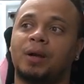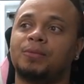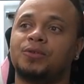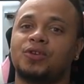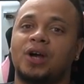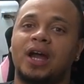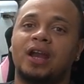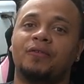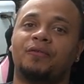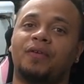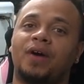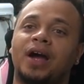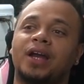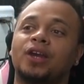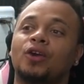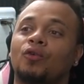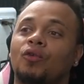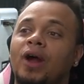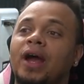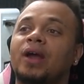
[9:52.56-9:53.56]
trying to
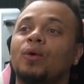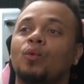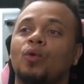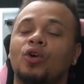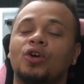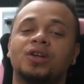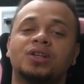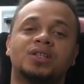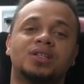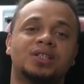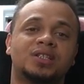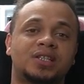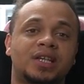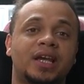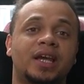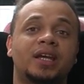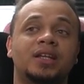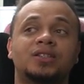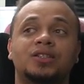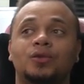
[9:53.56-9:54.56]
find the right words to say